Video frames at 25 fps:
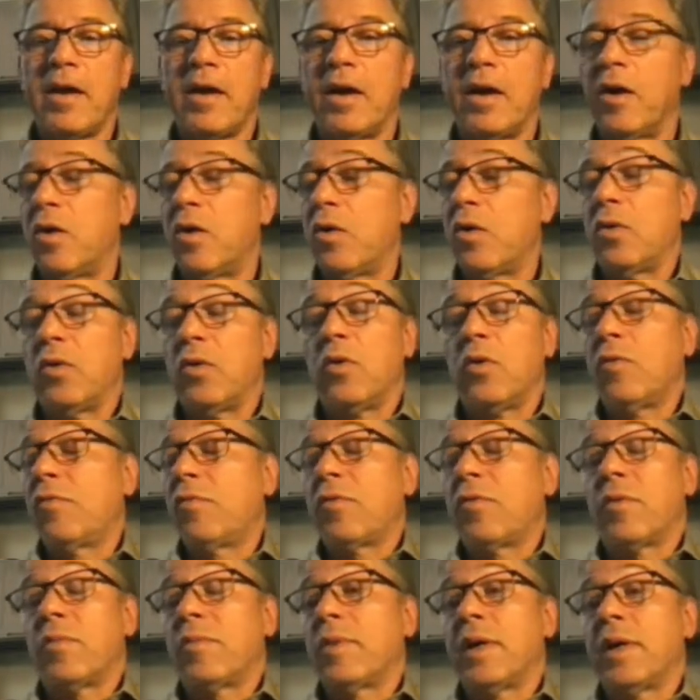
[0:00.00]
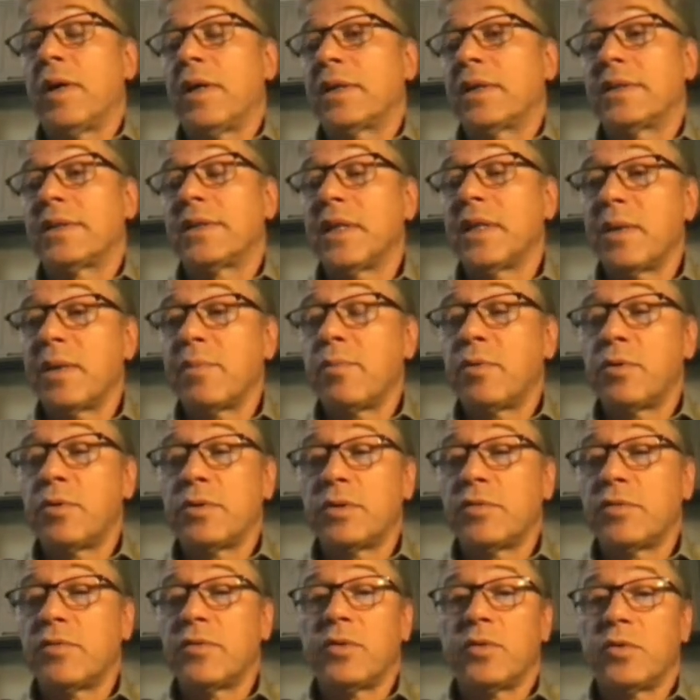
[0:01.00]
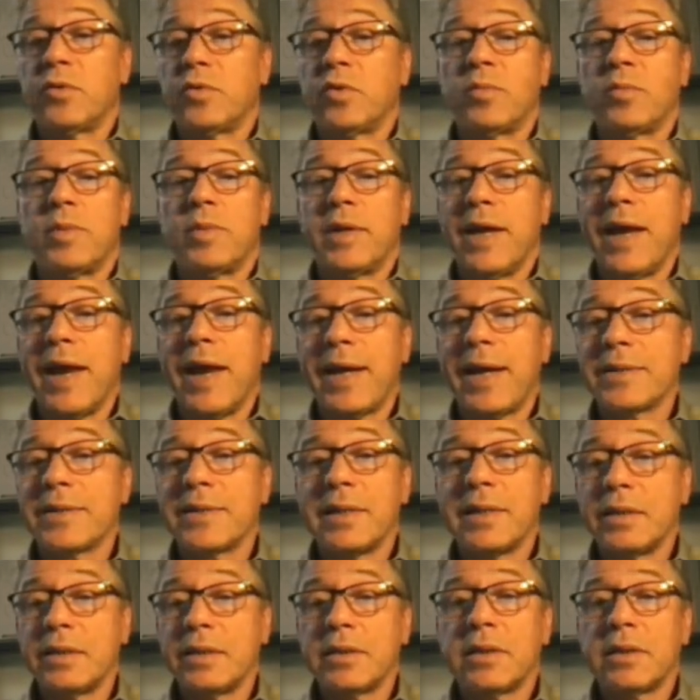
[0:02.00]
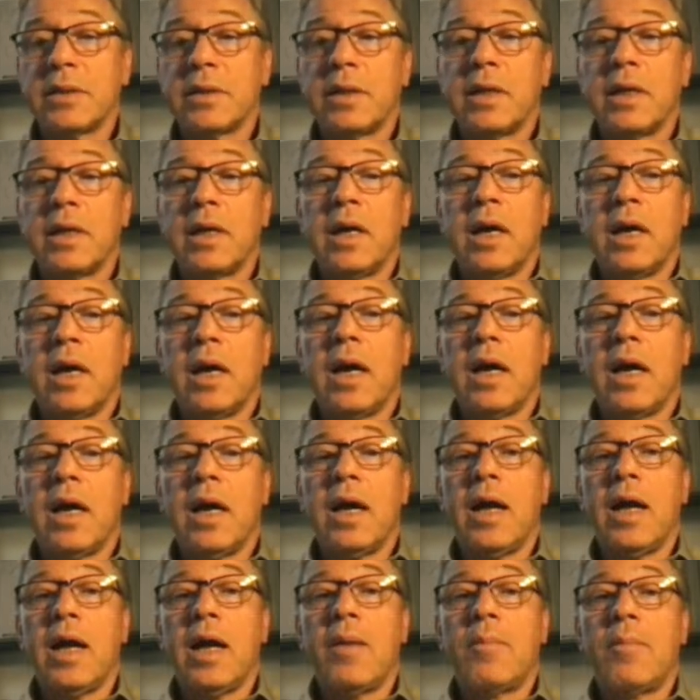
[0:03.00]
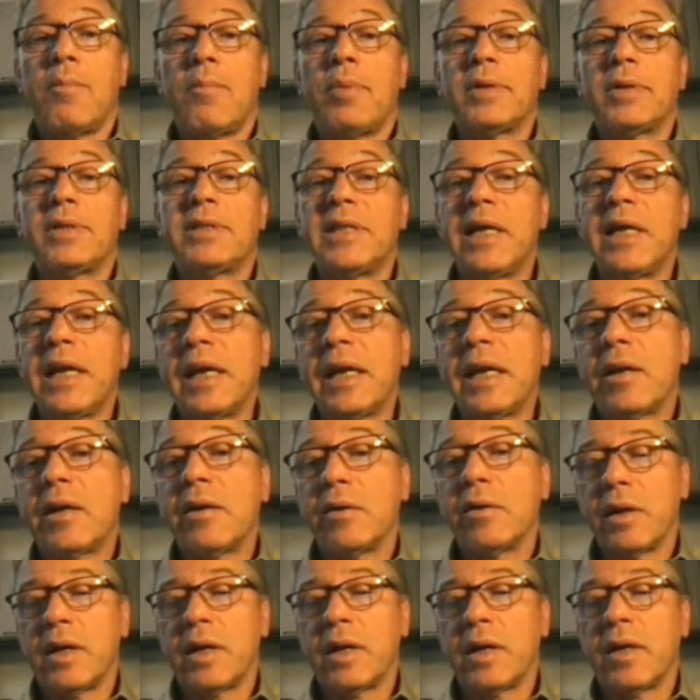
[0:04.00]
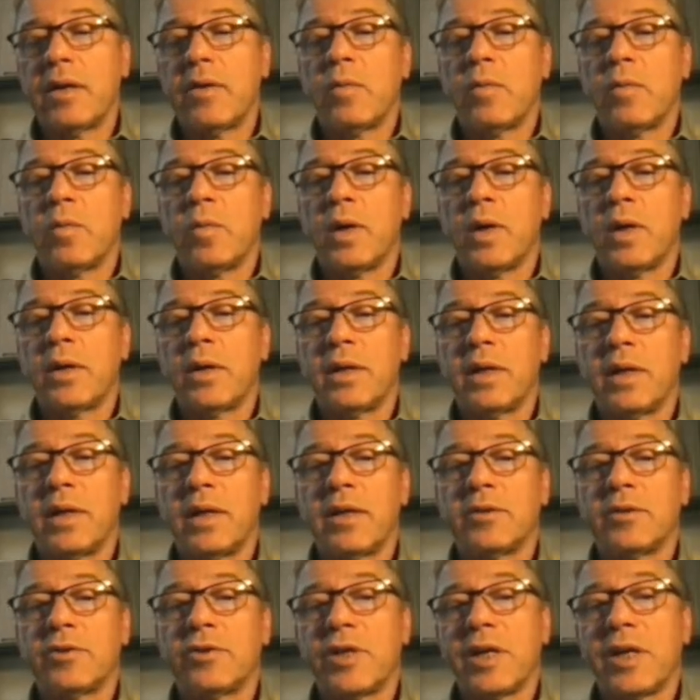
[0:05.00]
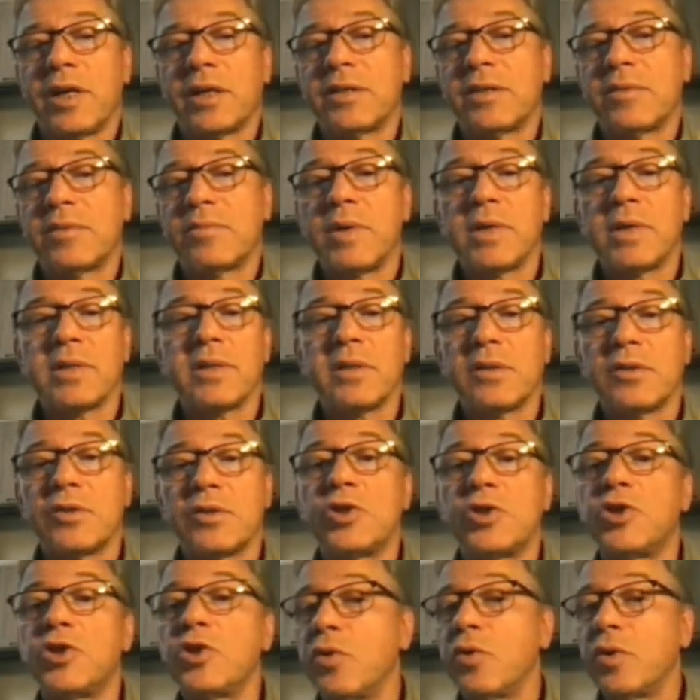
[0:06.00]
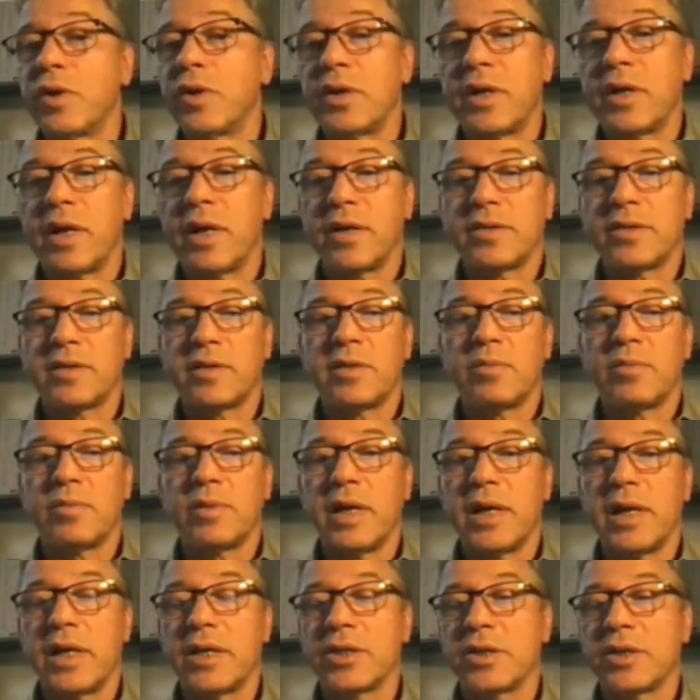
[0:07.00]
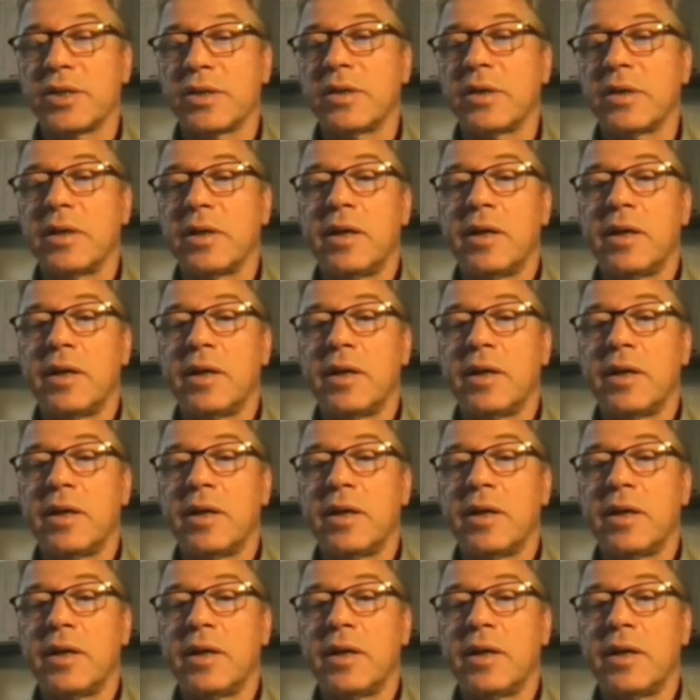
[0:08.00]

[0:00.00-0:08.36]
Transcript: Although from an anesthetic point of view, it could be excellent, particularly when the contracting muscle during nerve stimulation